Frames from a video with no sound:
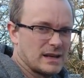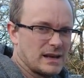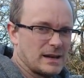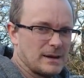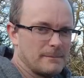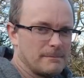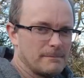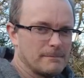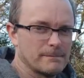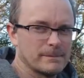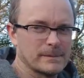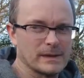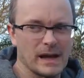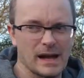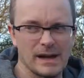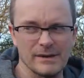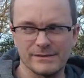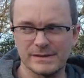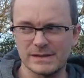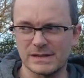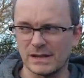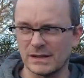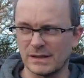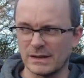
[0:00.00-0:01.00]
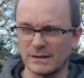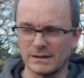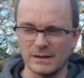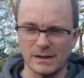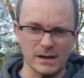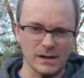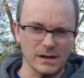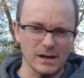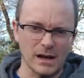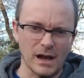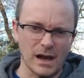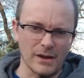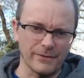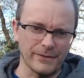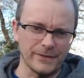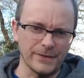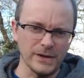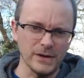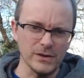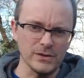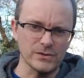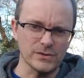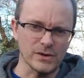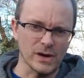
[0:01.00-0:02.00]
I've done a
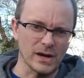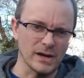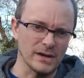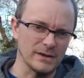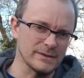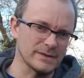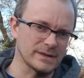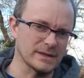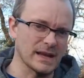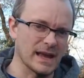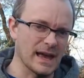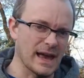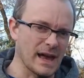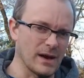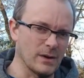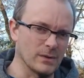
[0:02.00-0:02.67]
few drives